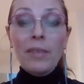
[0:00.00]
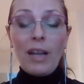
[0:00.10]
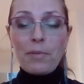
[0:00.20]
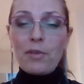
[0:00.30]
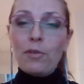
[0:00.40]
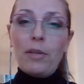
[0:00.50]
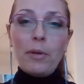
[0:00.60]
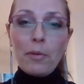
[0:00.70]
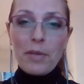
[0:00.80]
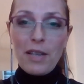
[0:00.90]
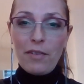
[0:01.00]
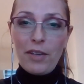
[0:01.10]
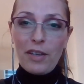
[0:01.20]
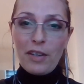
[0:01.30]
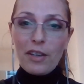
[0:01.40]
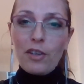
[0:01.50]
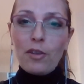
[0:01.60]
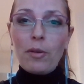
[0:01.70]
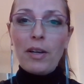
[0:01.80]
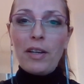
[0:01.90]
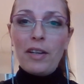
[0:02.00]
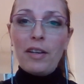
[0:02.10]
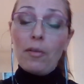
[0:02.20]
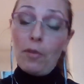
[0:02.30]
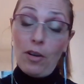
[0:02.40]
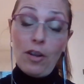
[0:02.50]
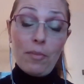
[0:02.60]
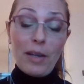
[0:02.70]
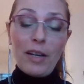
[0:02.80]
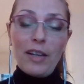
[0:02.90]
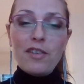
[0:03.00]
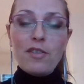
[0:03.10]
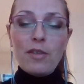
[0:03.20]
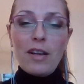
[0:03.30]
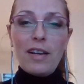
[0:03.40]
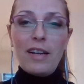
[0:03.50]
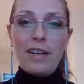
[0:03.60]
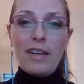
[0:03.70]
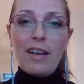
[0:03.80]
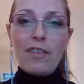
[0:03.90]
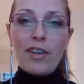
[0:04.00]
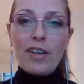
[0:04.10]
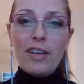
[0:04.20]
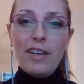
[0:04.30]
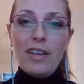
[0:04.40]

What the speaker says: Absolutely. We always have a lot of my clients do that and have a